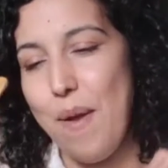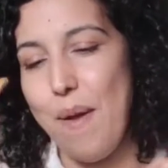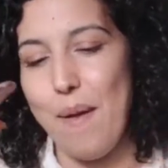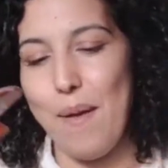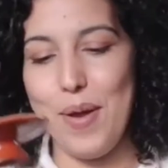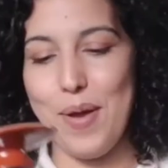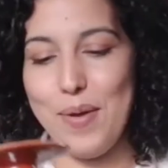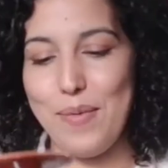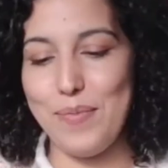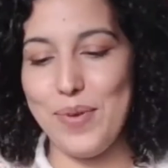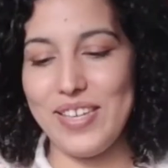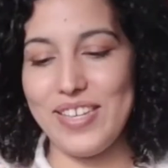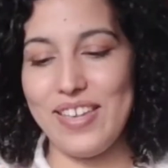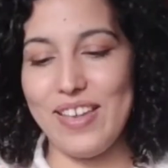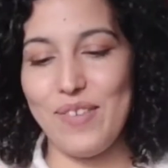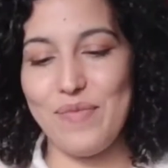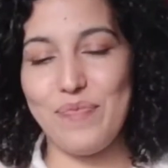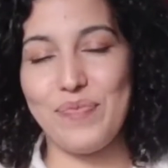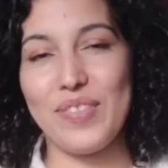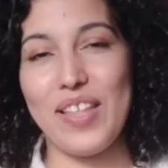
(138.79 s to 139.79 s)
But
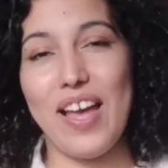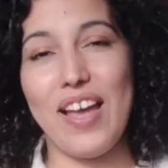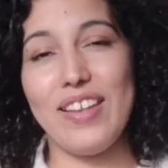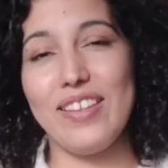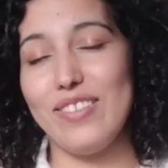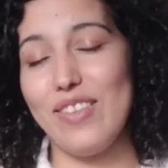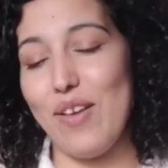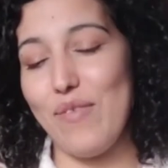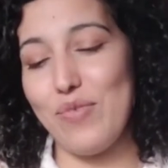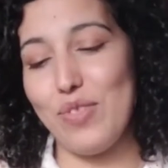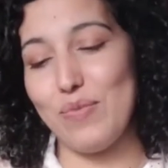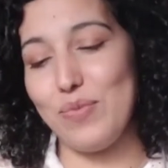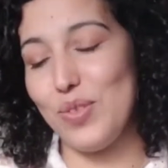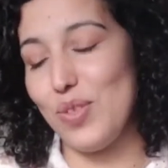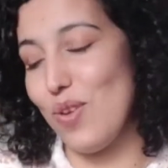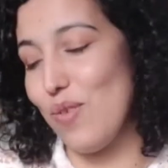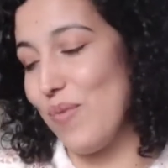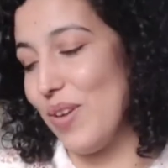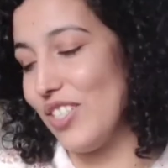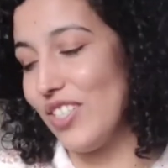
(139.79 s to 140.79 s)
yeah, I love them
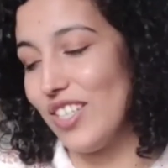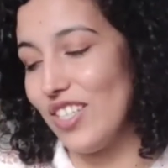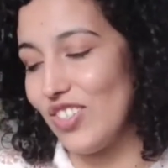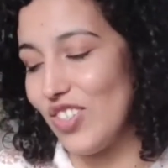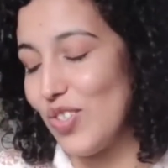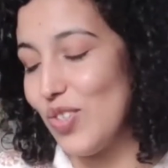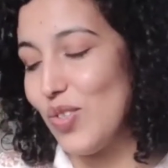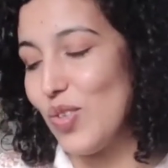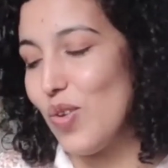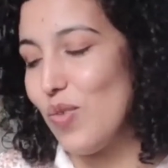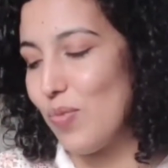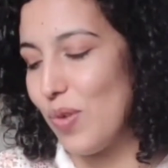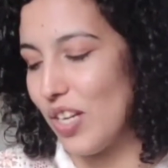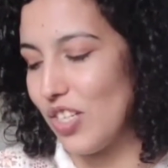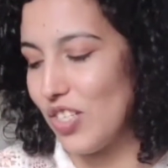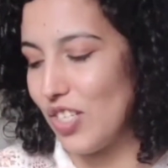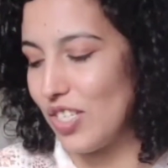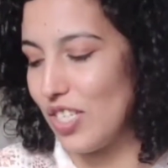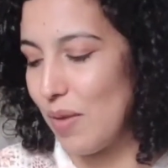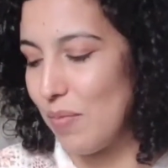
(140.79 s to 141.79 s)
so much. They're just so
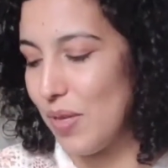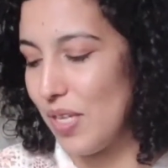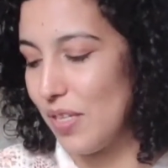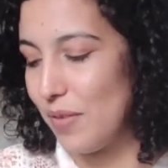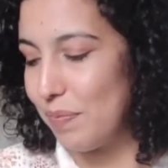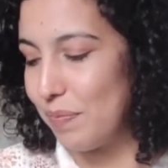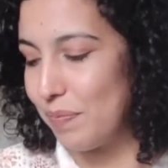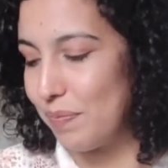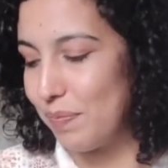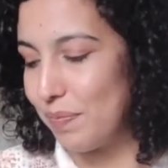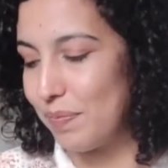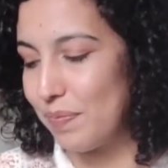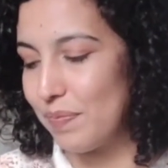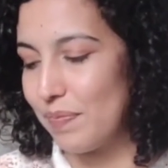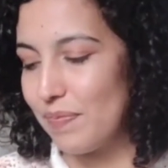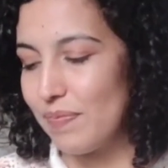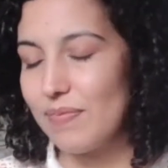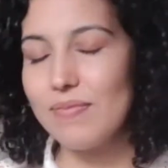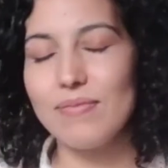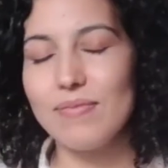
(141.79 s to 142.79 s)
precious. I mean,
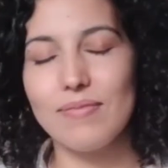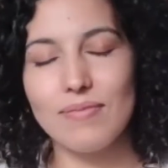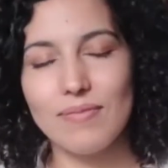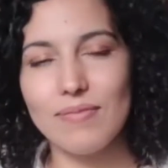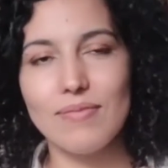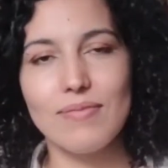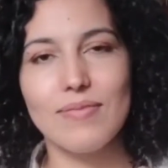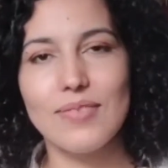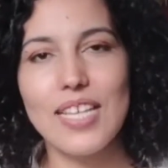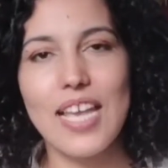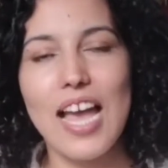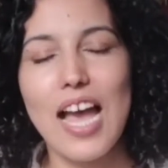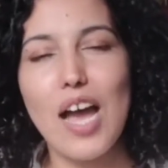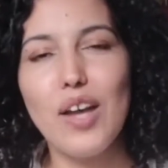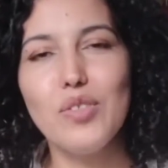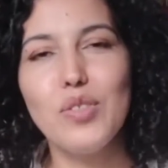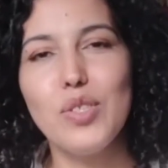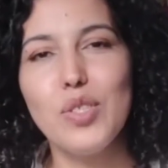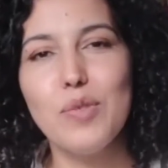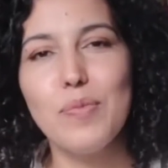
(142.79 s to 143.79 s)

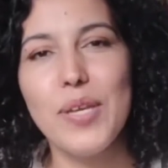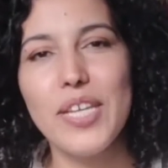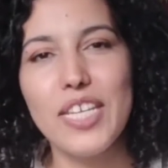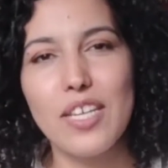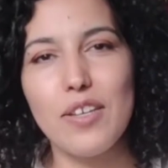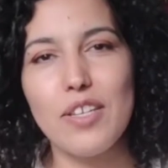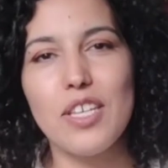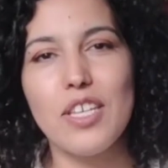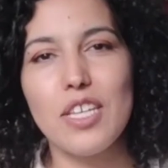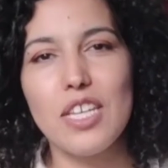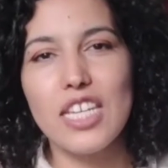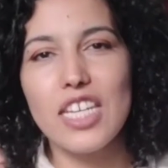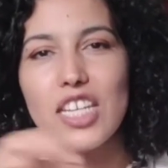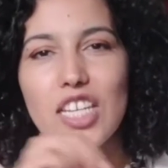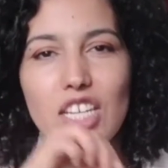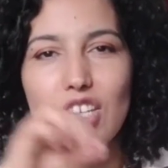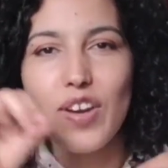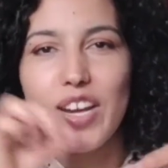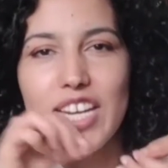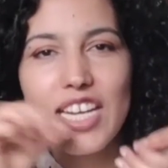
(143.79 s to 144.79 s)
how do you make a
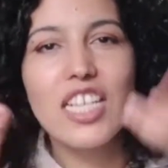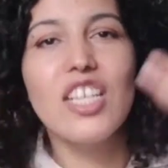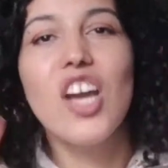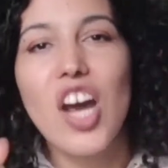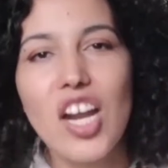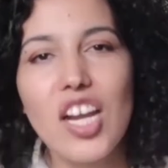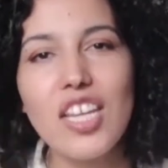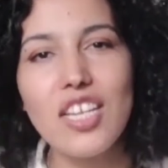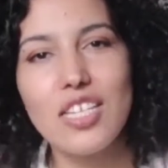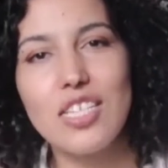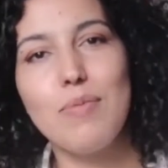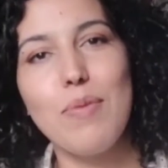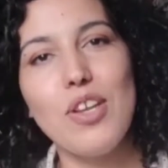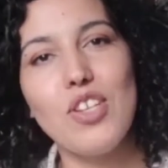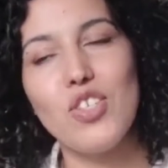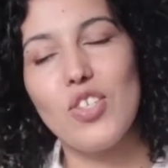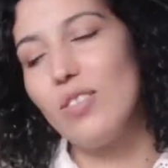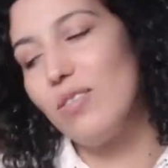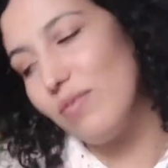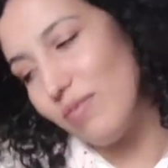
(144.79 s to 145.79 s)
grated garlic
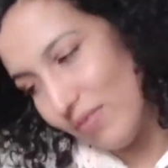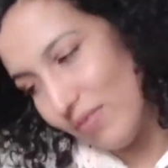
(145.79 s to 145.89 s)
special?